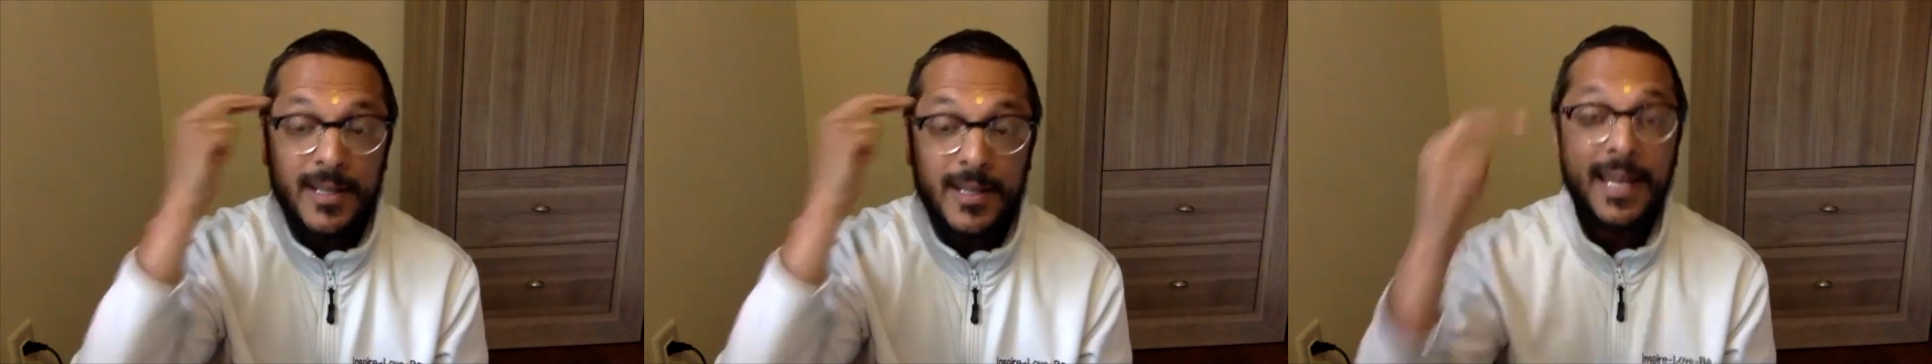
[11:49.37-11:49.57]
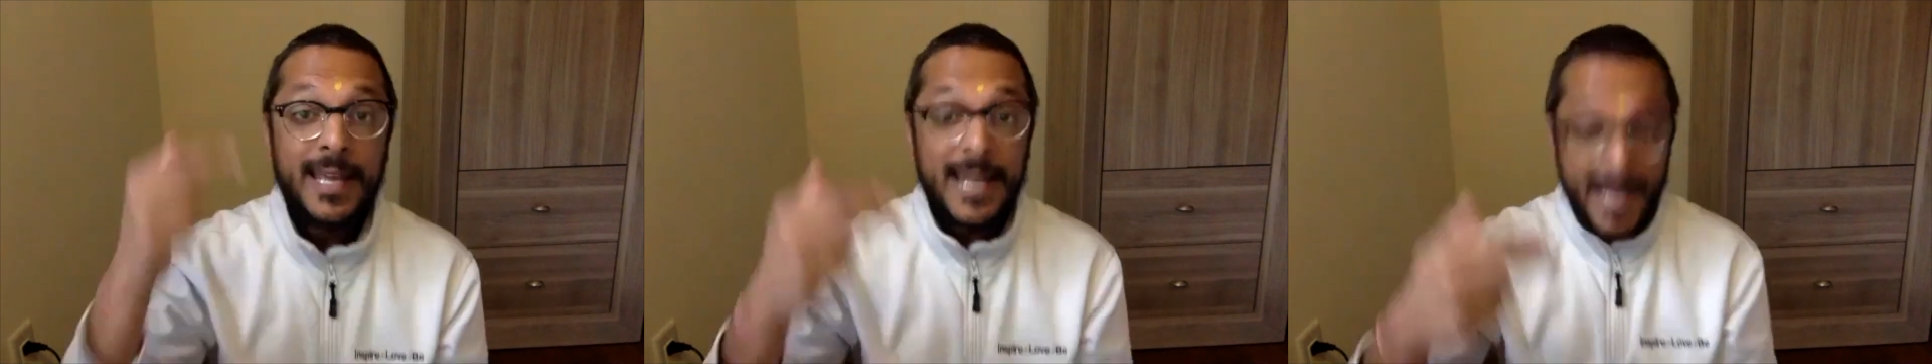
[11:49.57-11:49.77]

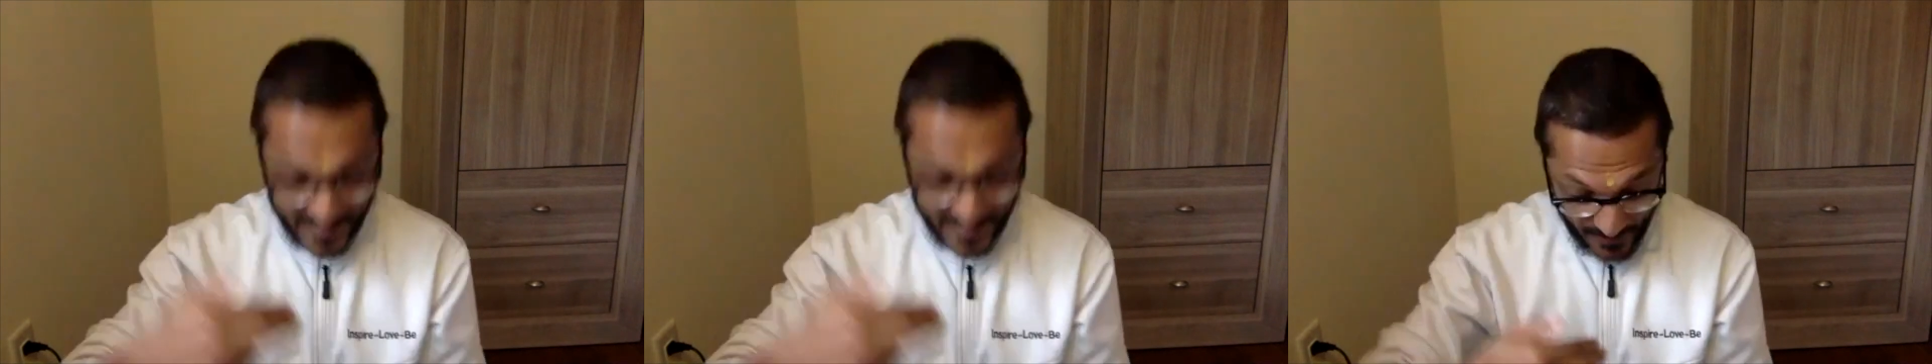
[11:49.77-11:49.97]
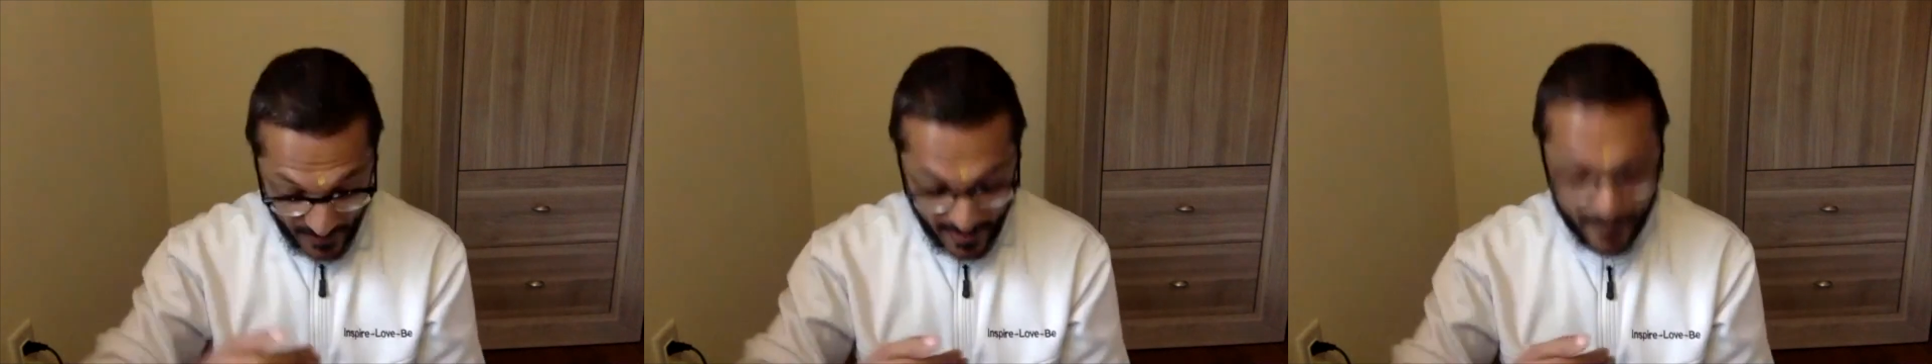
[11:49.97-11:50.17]
it has
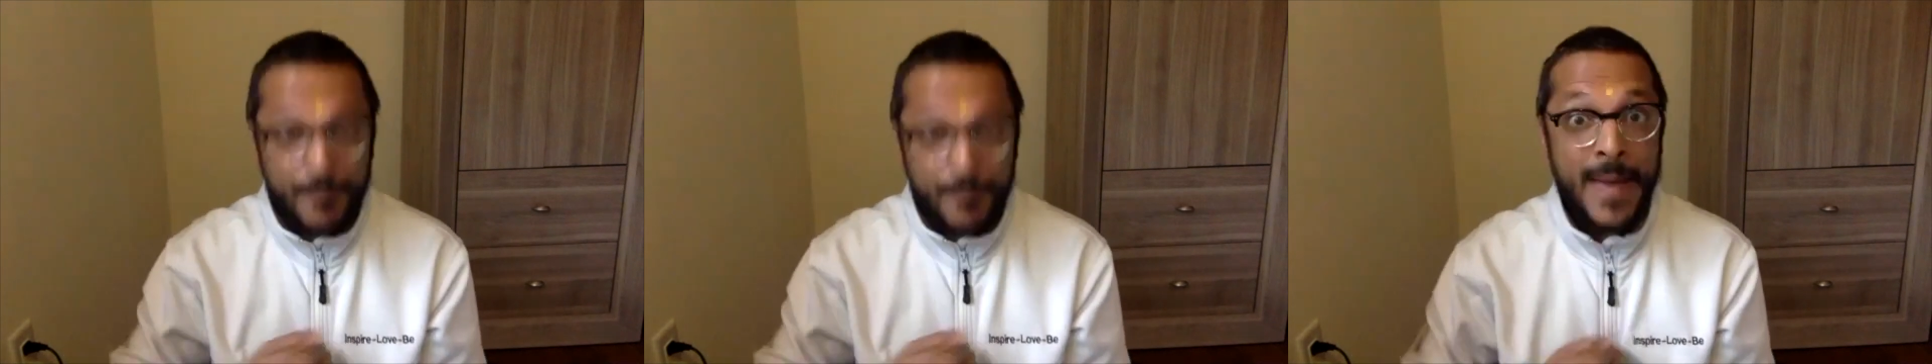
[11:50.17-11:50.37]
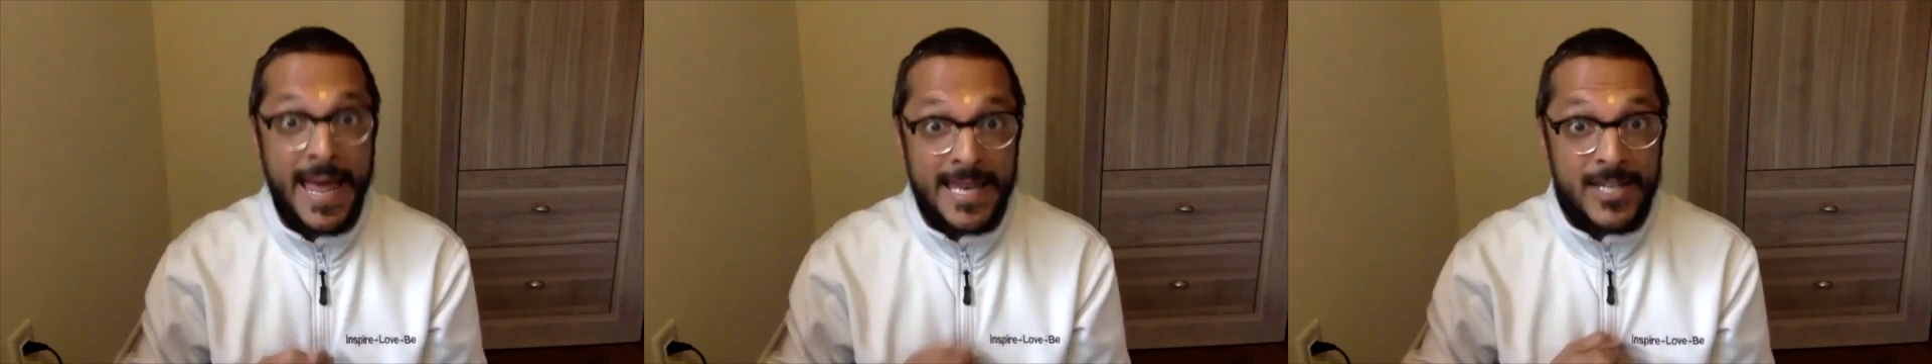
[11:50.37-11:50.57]
to be
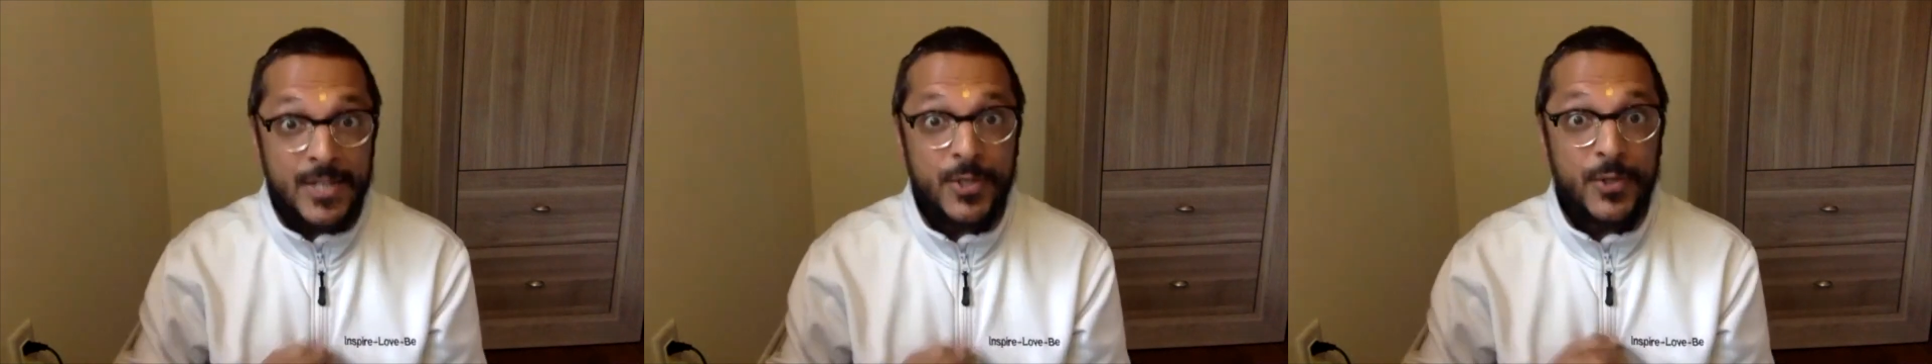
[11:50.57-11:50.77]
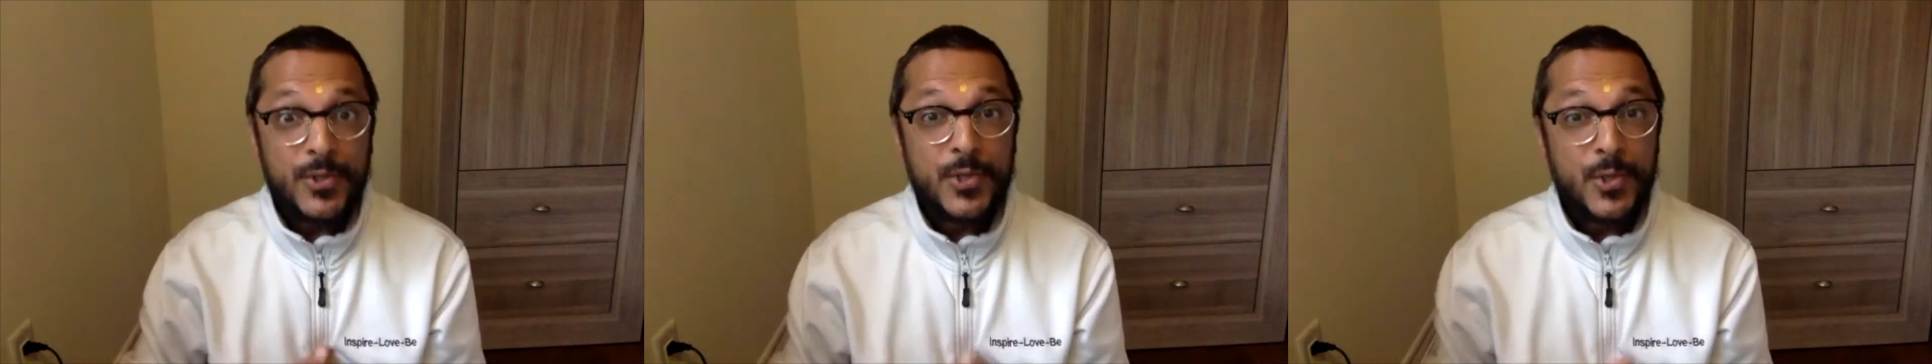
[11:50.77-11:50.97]

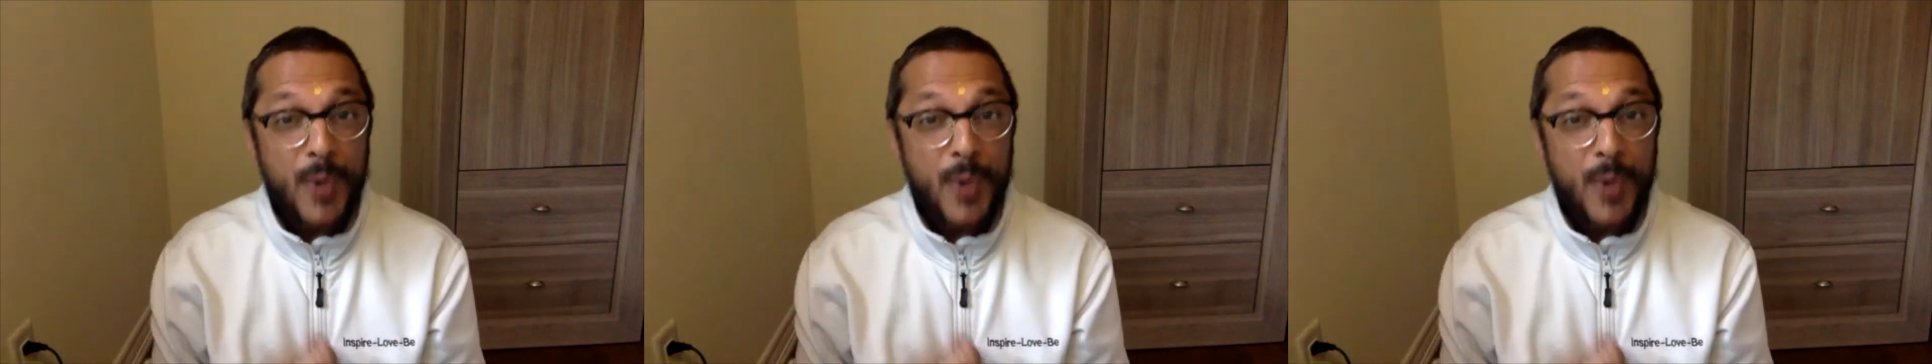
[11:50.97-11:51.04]
mental too.